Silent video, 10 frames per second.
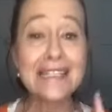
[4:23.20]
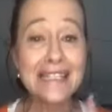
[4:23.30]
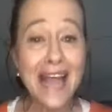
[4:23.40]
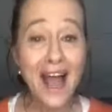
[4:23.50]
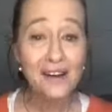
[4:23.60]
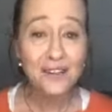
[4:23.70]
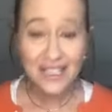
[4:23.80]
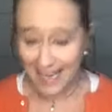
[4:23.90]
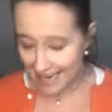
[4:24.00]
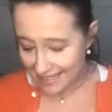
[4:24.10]

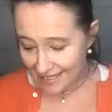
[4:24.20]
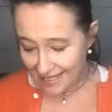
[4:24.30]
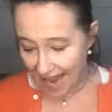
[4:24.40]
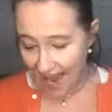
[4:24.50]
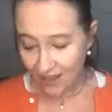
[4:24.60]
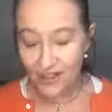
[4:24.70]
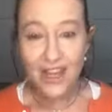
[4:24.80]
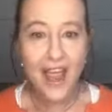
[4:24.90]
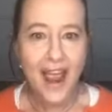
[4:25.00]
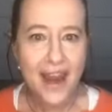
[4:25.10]
Sounds,
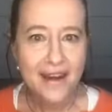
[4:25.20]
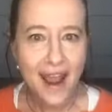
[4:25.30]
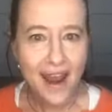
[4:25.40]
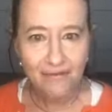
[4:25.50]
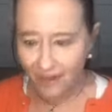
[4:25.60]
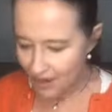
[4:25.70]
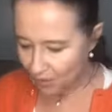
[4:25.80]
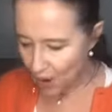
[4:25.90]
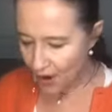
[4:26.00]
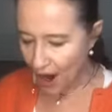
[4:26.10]
sounds in every
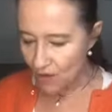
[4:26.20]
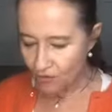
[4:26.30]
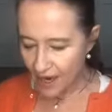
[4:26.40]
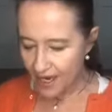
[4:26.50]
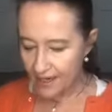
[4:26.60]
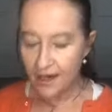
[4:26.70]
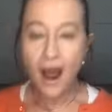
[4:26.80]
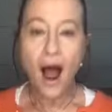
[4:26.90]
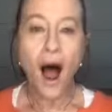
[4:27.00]
word I read.